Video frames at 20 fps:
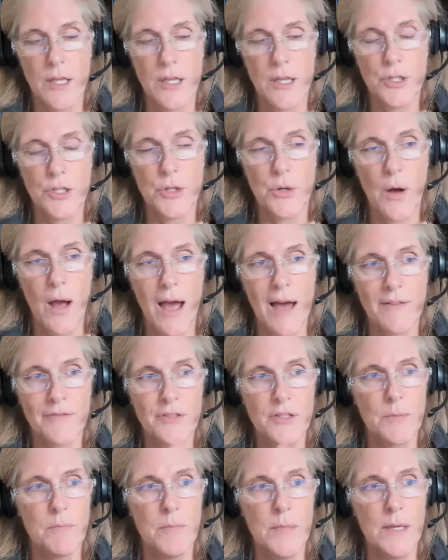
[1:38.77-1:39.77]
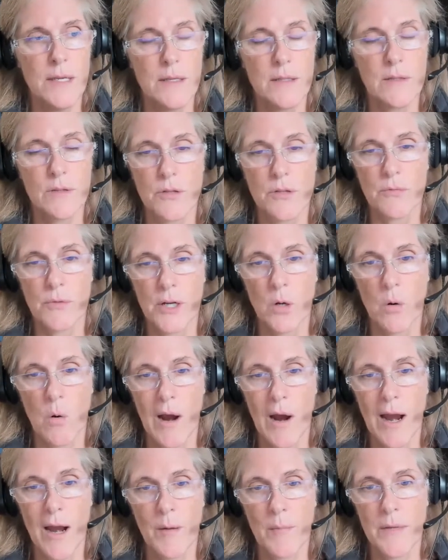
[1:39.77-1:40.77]
you have to meet the
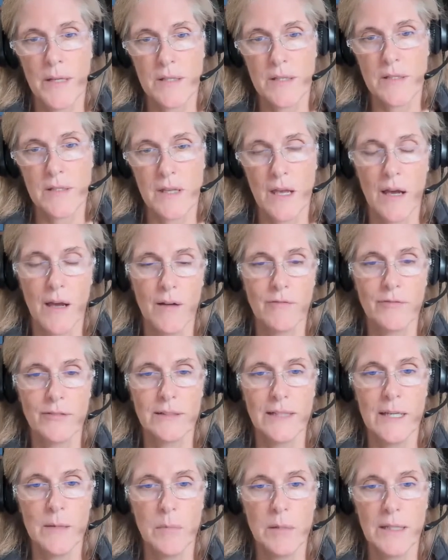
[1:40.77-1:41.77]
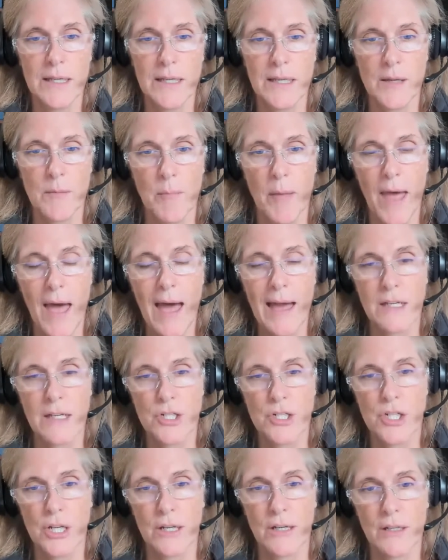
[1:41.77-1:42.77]
requirements of labeling and
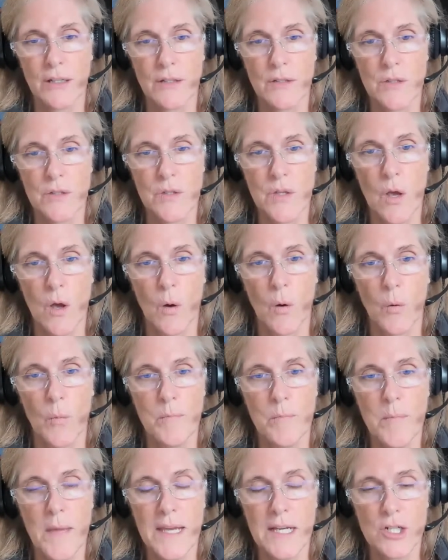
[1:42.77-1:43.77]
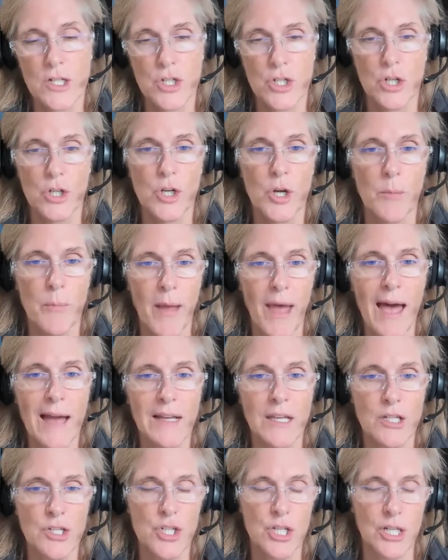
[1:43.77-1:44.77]
packaging. So make sure your
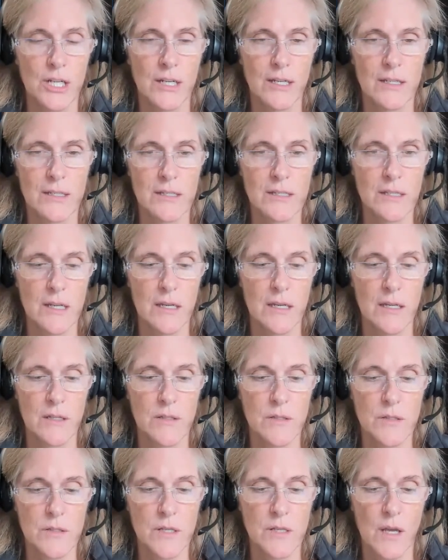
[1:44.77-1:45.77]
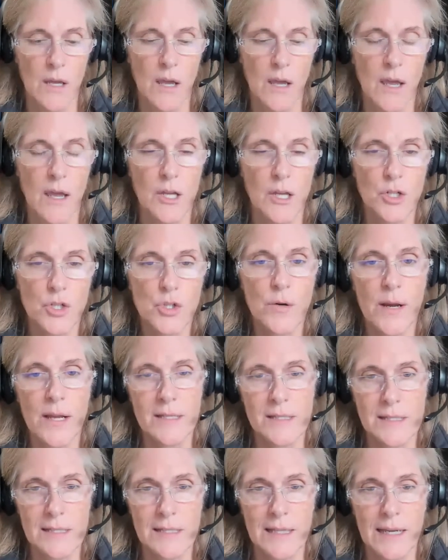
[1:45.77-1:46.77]
packaging is
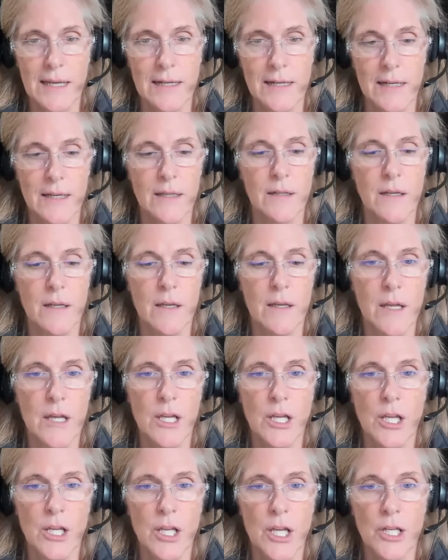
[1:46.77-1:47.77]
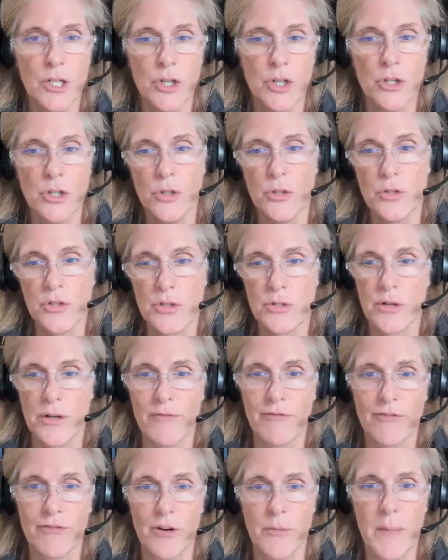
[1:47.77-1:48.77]
translated and your user
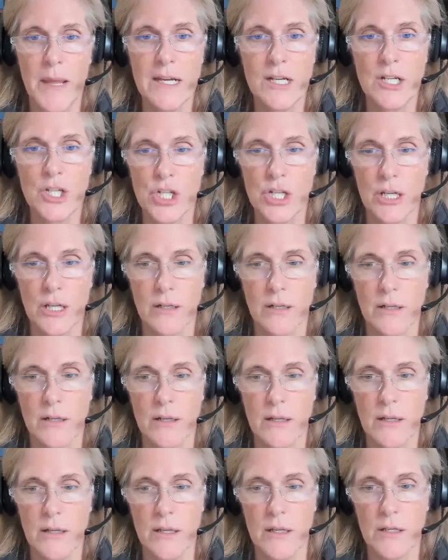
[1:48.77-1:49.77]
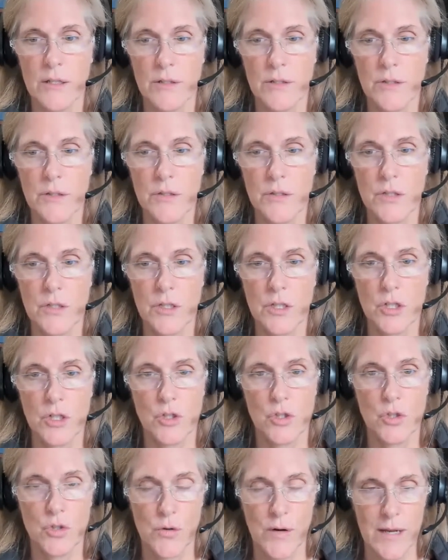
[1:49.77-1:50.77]
information is
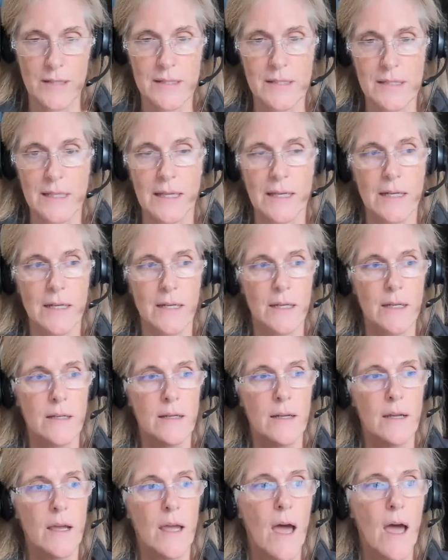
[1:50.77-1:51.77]
translated,